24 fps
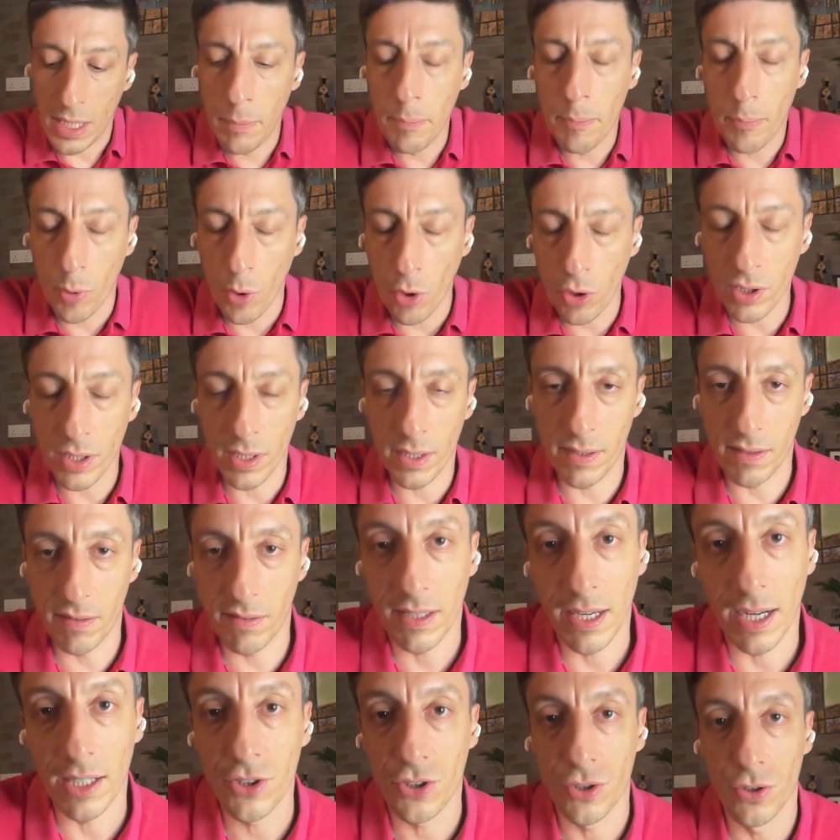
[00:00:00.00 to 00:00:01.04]
important
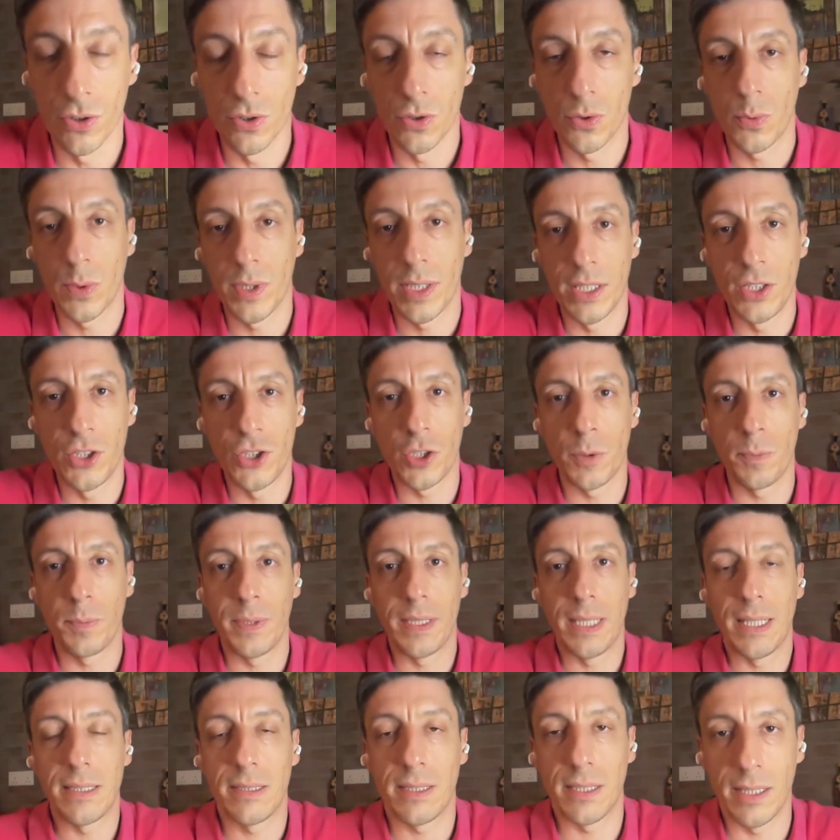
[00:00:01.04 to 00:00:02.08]
discussions within
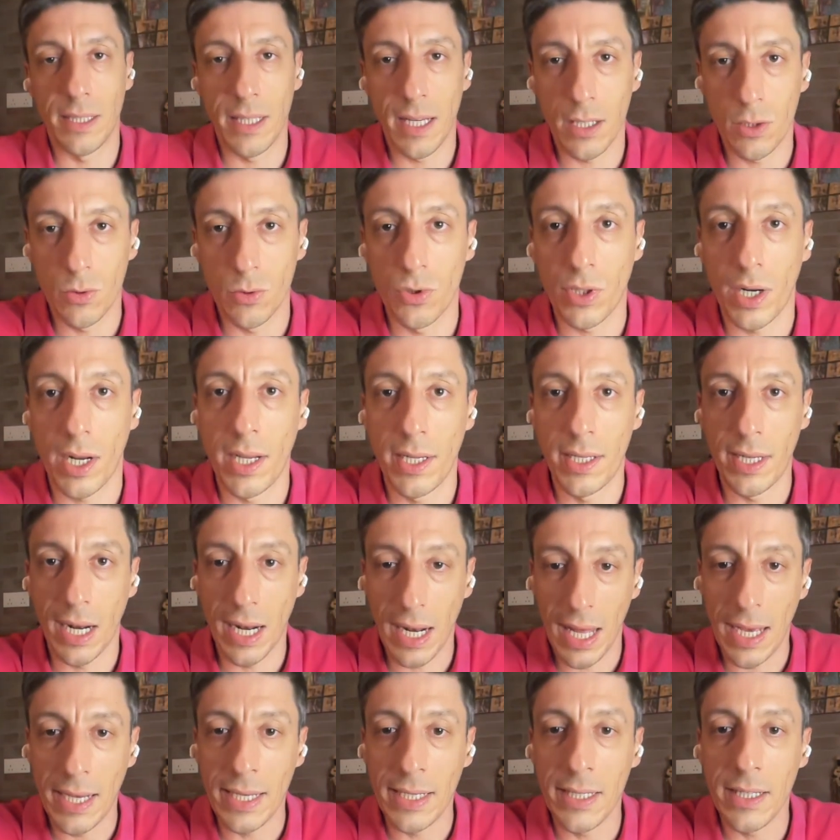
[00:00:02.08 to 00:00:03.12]
GPSNR to try and
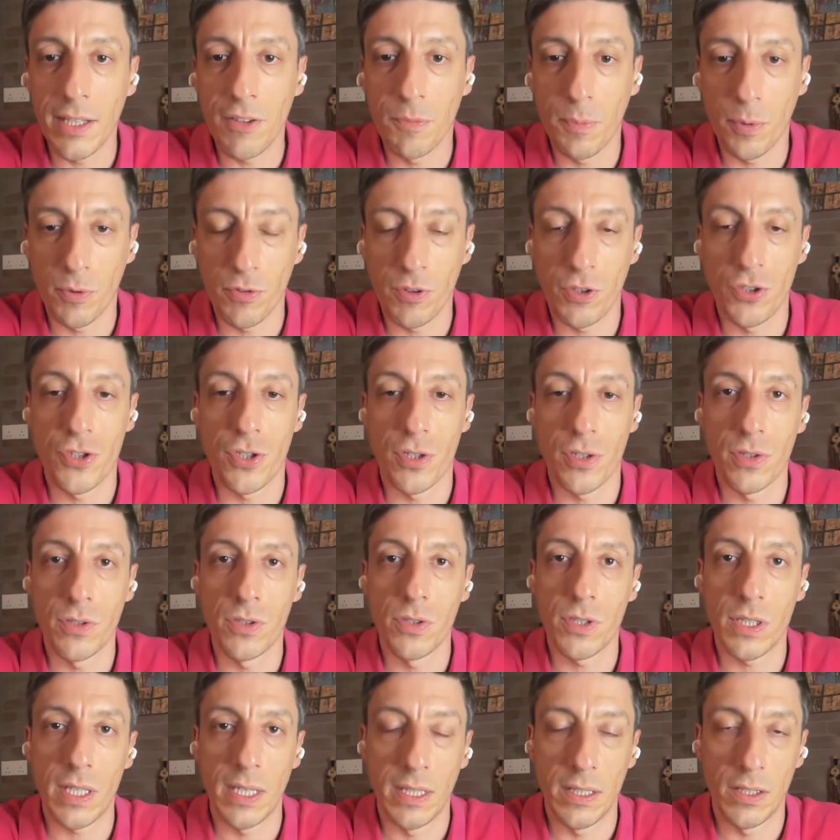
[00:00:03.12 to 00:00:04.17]
align these
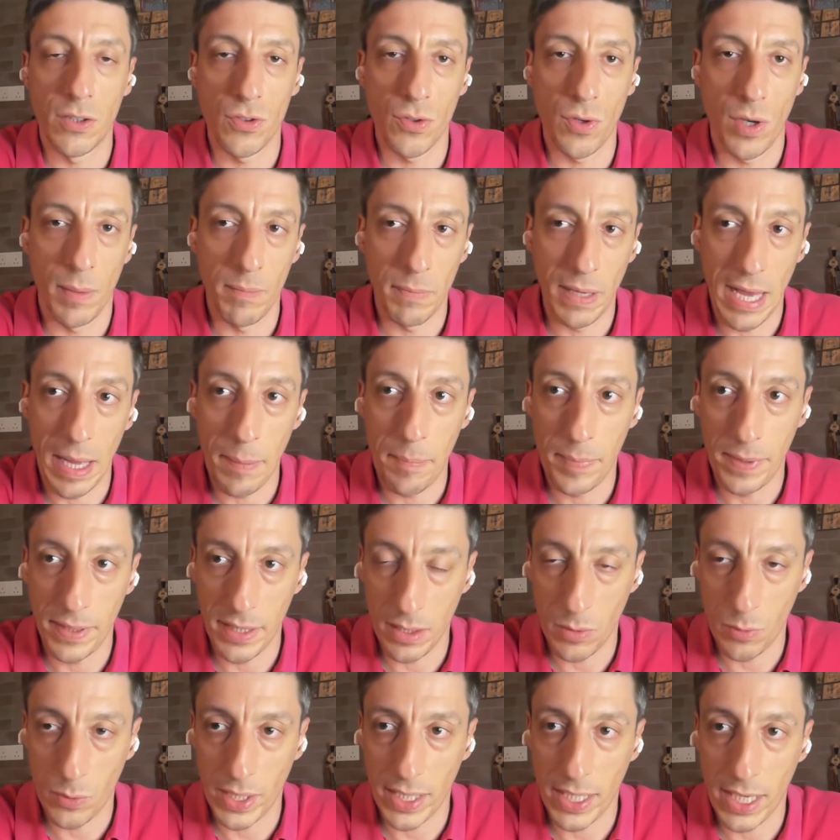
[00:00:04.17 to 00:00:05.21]
positions, and so I'm happy
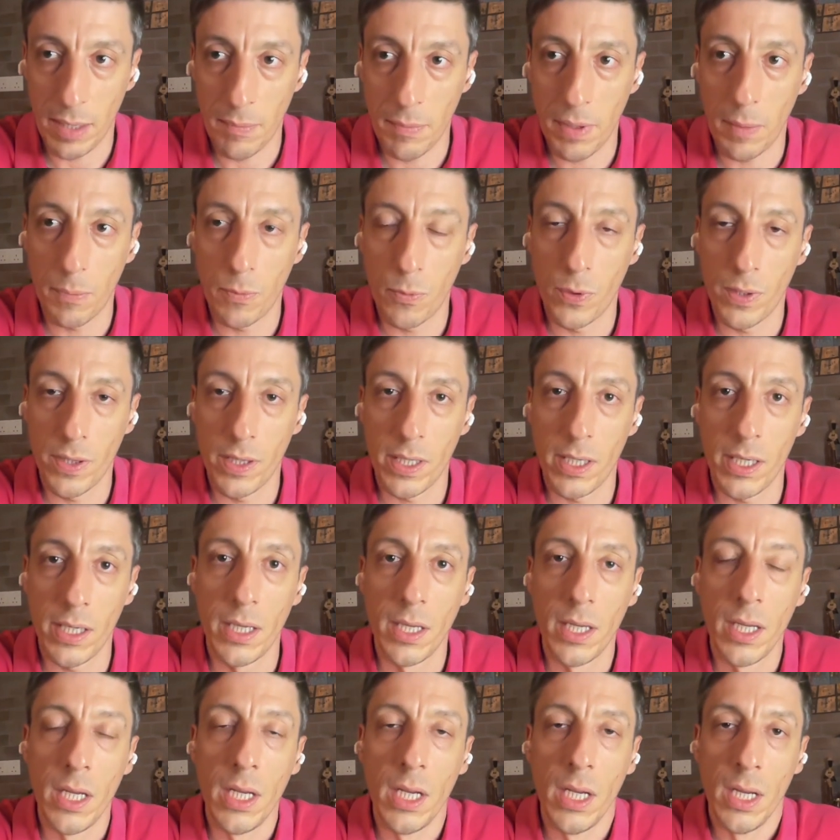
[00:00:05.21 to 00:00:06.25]
that we came up with a
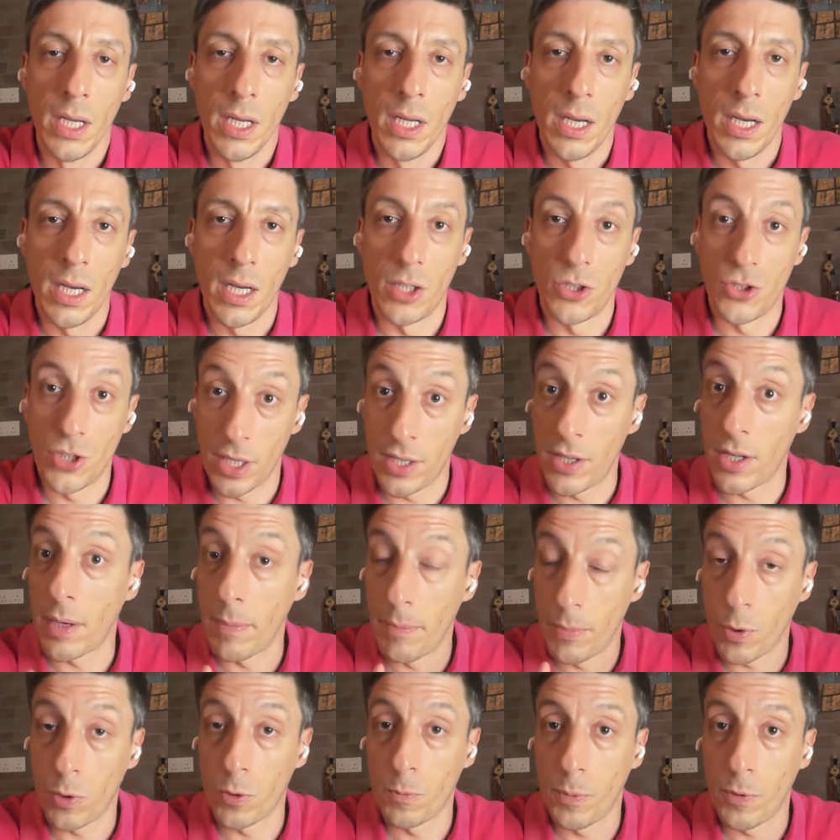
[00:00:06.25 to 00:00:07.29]
general
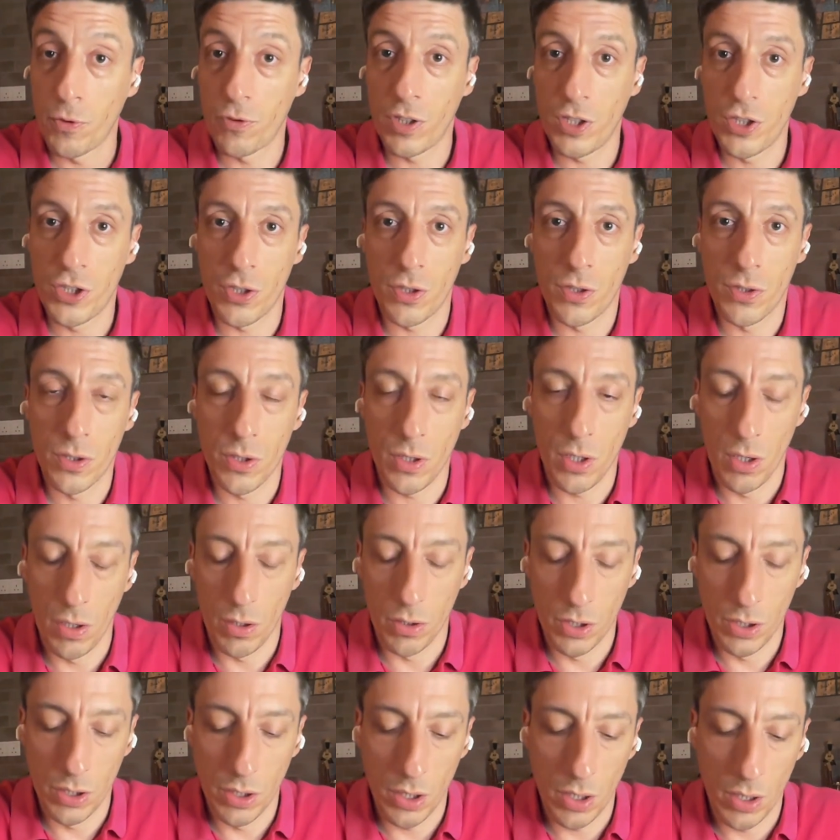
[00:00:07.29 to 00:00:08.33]
broad position
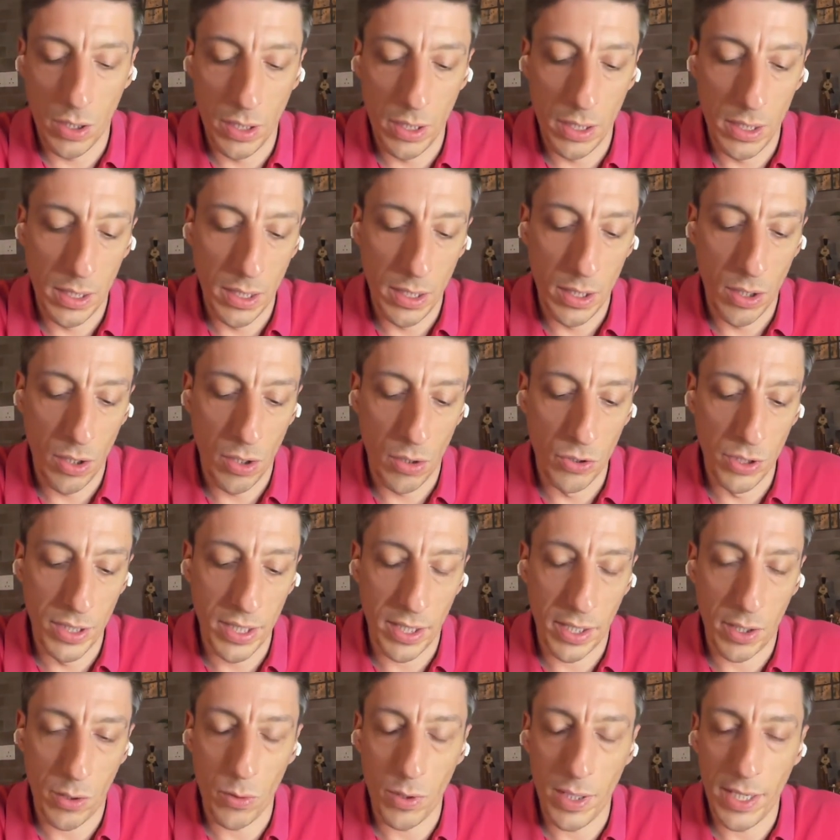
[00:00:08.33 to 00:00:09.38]
on
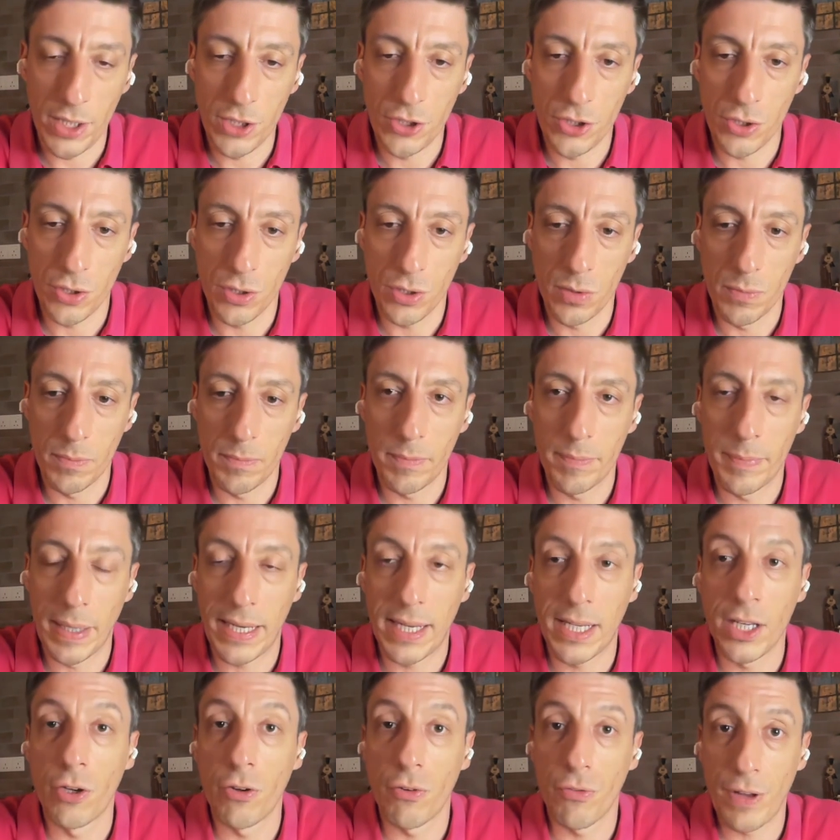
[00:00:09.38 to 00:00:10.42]
the regulation
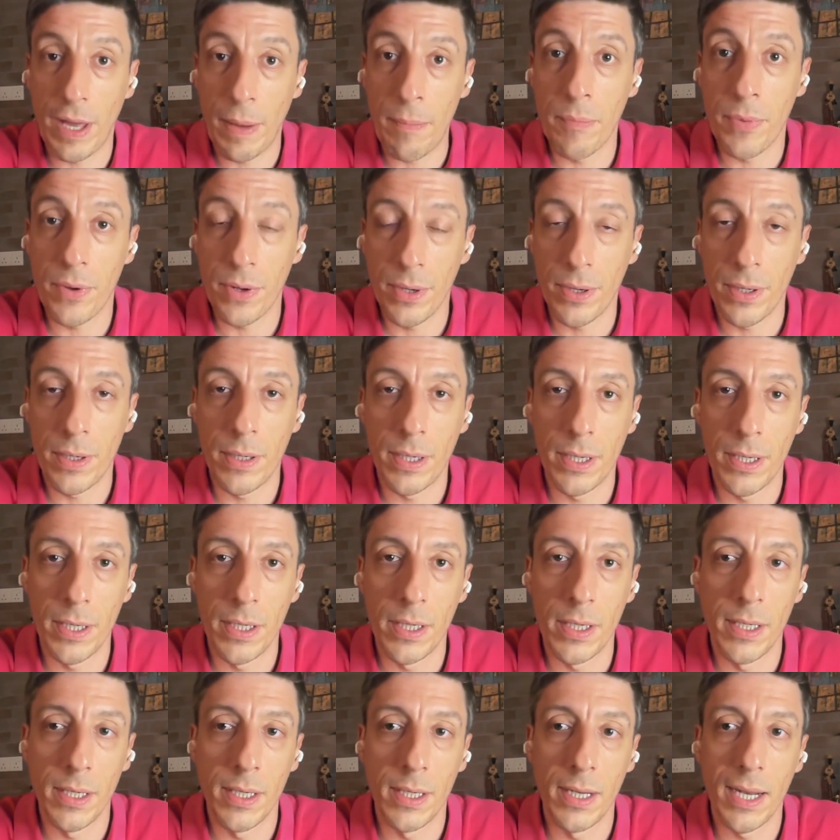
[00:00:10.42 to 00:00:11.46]
back in November
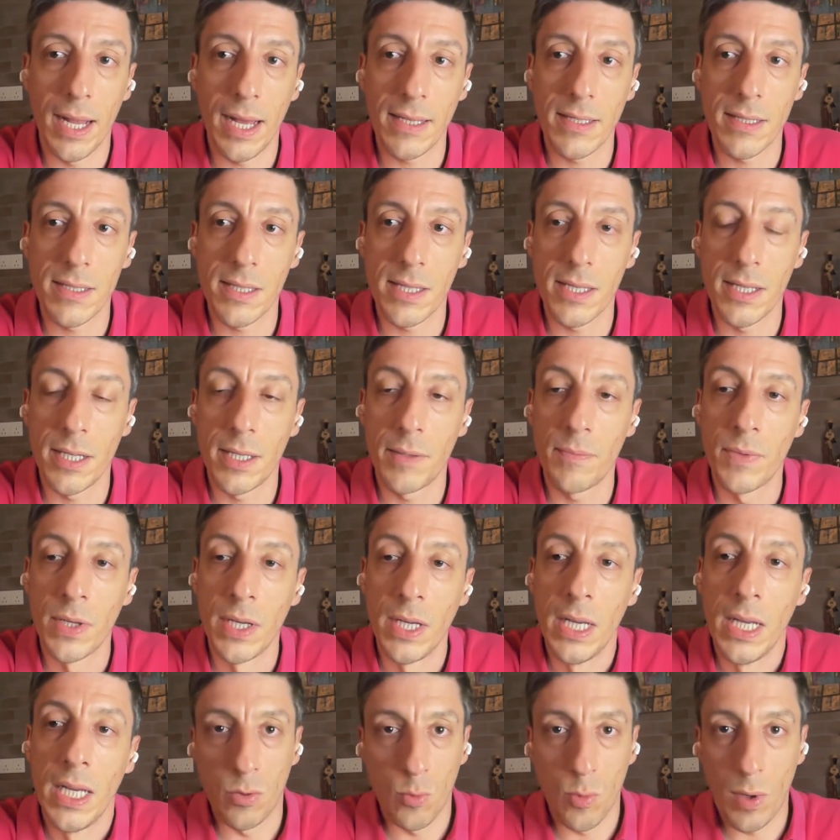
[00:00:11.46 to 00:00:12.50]
last year.
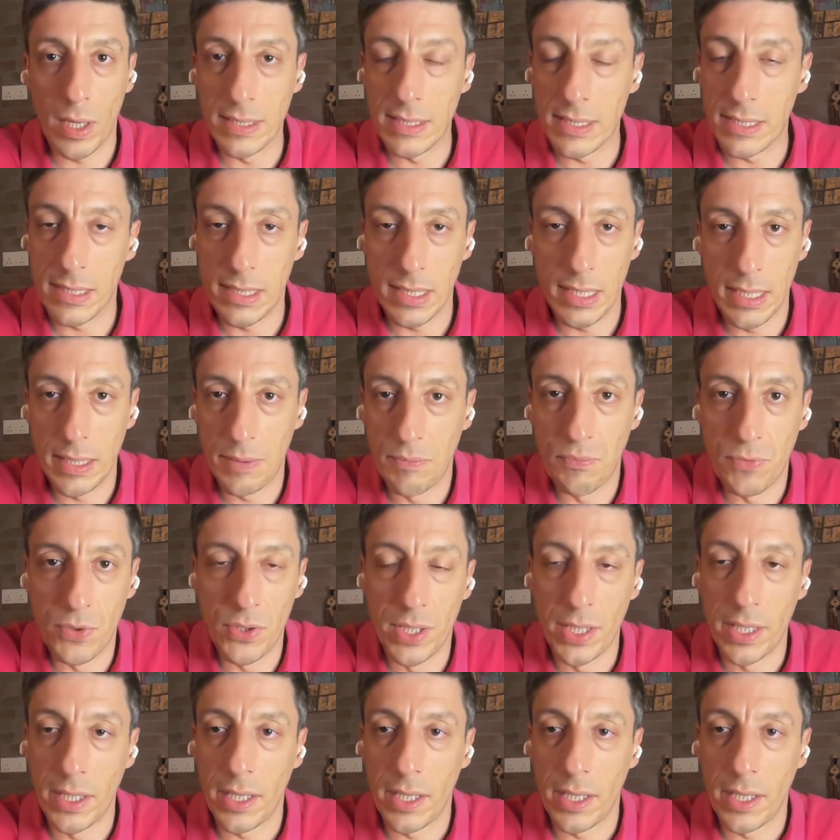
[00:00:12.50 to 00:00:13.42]
Then once the